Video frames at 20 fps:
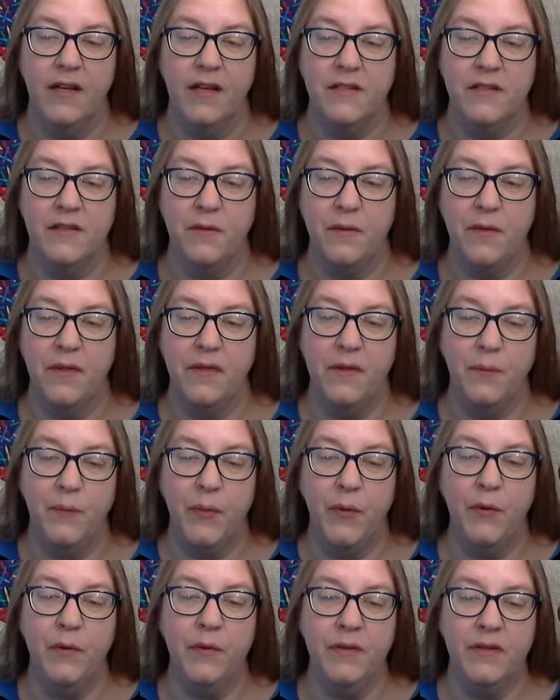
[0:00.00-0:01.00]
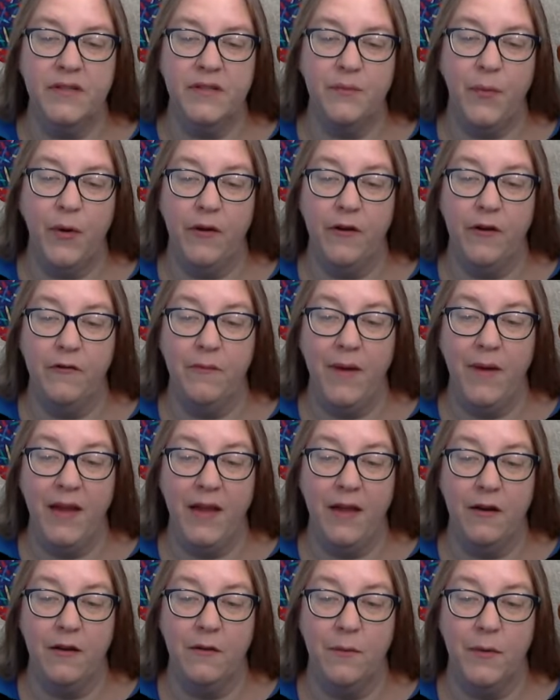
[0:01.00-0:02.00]
so that the boldest part of my
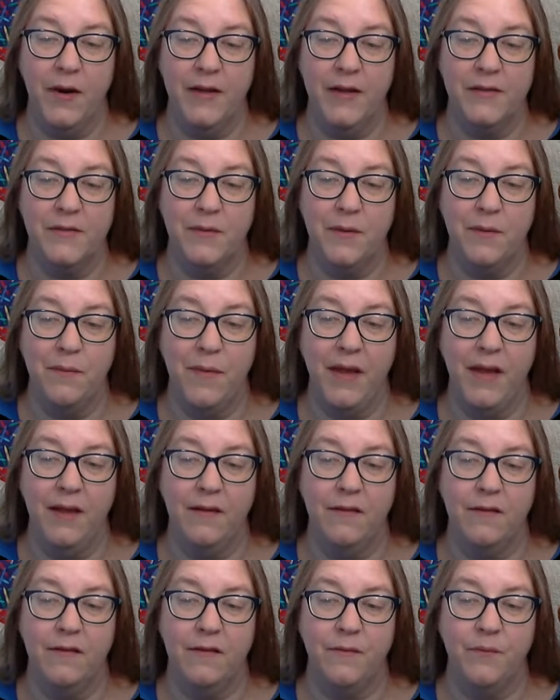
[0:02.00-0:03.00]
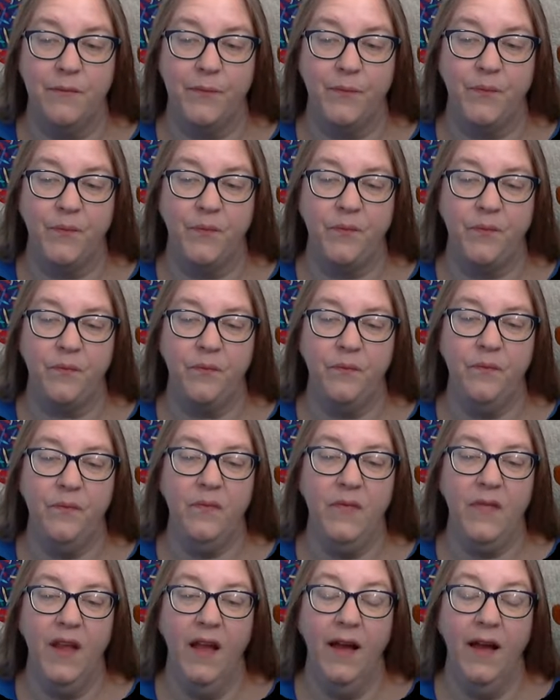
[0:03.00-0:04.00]
enterprise remained.
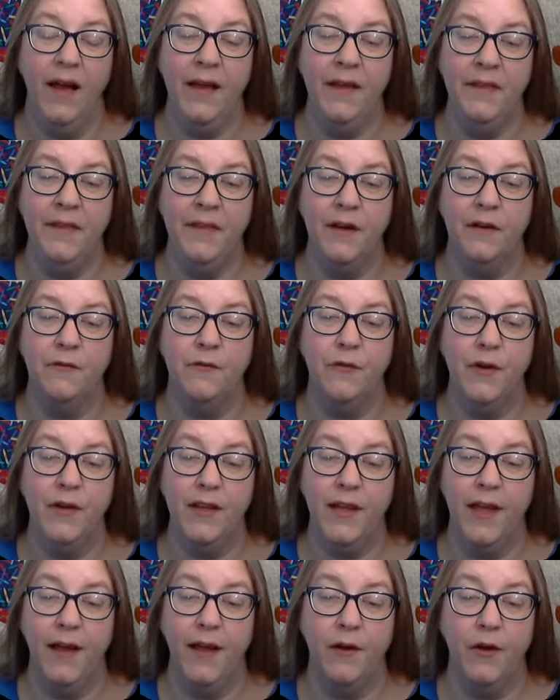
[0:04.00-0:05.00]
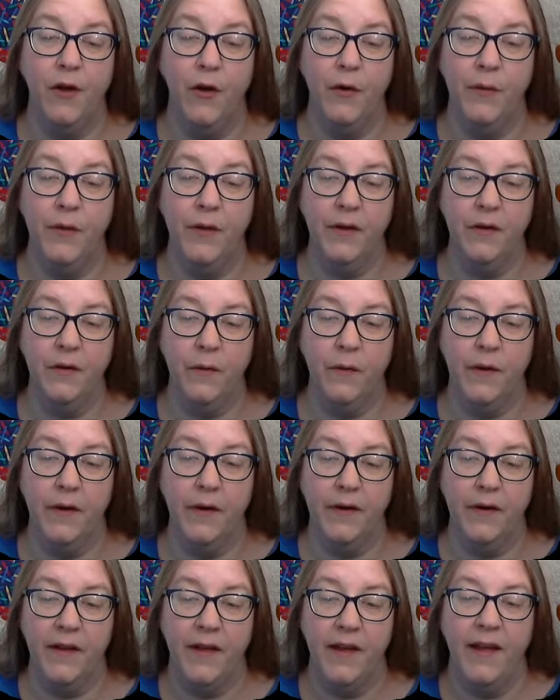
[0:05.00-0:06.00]
I therefore let go the
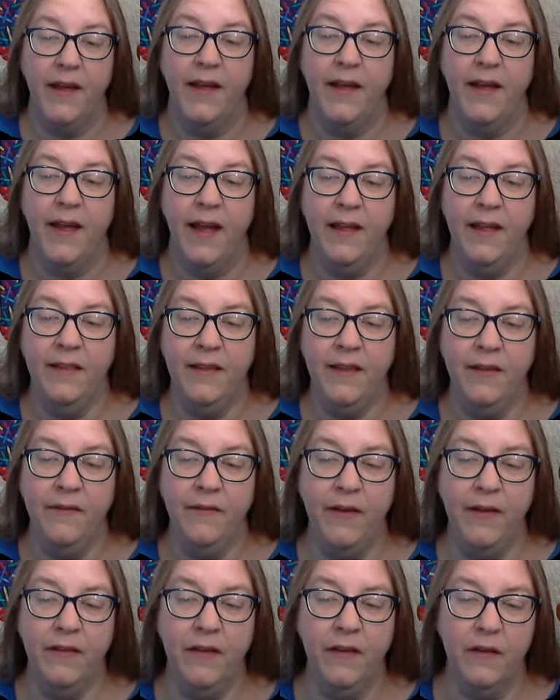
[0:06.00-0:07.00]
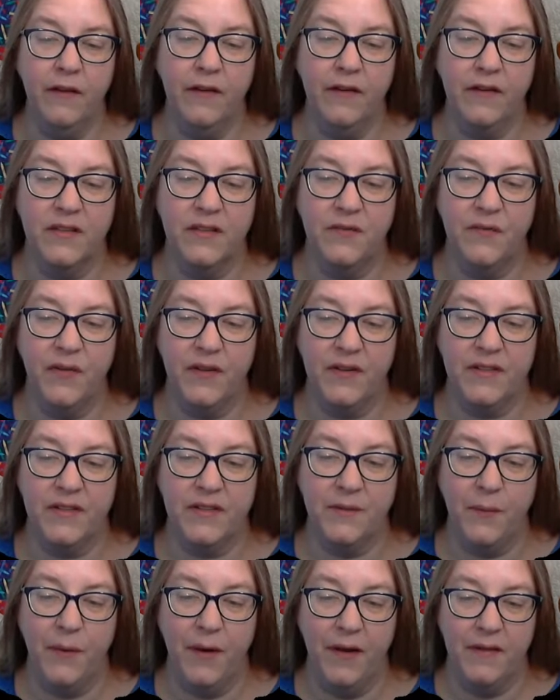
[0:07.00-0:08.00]
cord, and leaving the looks fixed
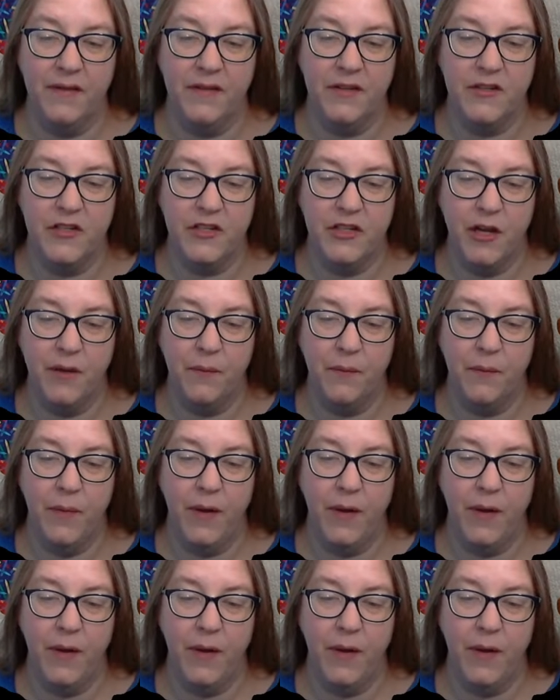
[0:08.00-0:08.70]
upon the ship,